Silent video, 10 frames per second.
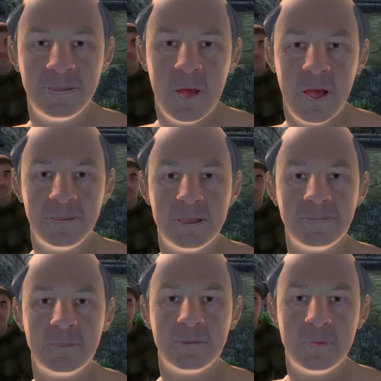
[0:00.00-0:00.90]
So it has
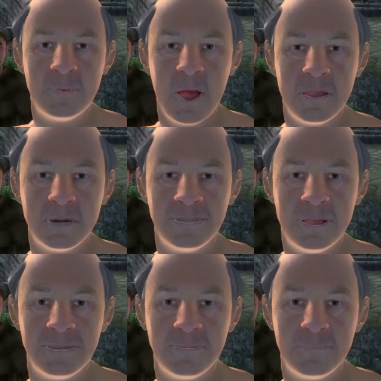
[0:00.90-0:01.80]
not all gone
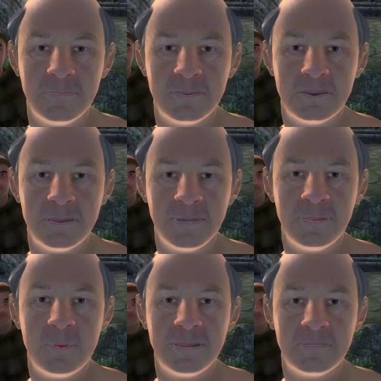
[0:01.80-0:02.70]
against us.
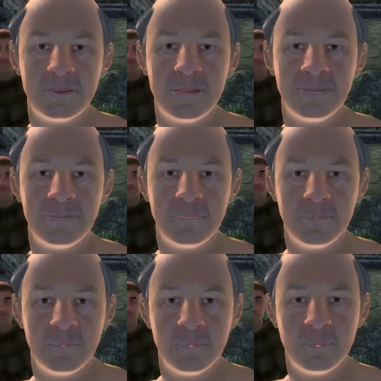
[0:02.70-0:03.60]
Thank Talos for
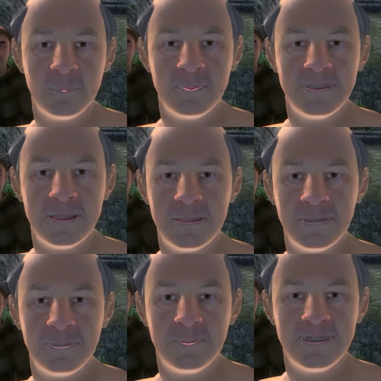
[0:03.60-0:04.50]
that. We
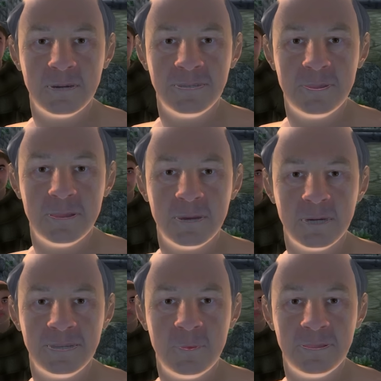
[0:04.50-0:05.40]
gained Uriel's
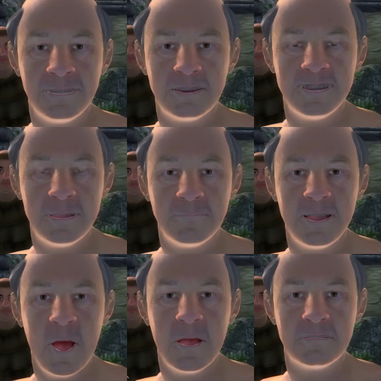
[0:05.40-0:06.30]
heir and lost the
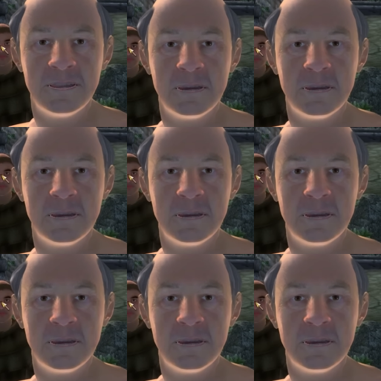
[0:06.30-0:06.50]
Amulet